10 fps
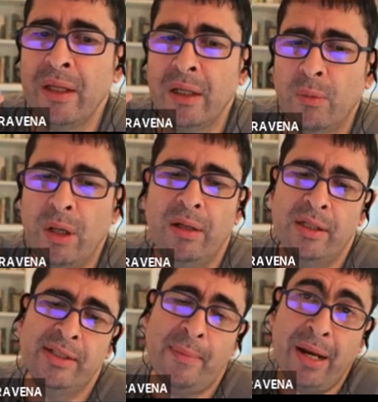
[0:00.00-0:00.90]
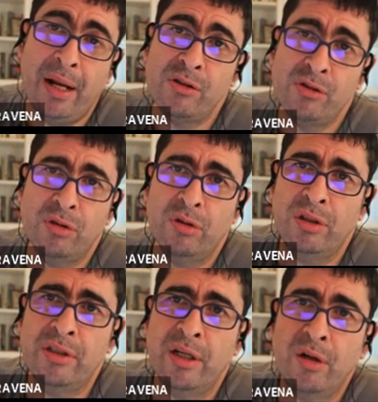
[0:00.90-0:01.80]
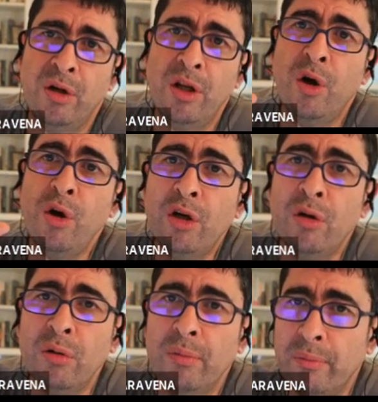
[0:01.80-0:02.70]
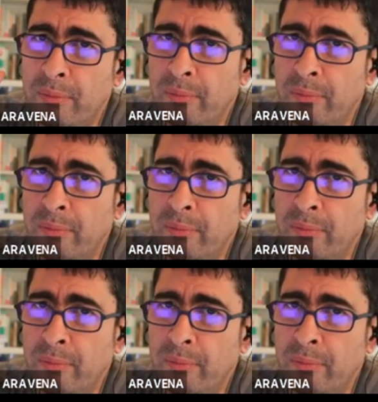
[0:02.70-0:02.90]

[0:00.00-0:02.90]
well, it's a mer also, no? It's a oligo,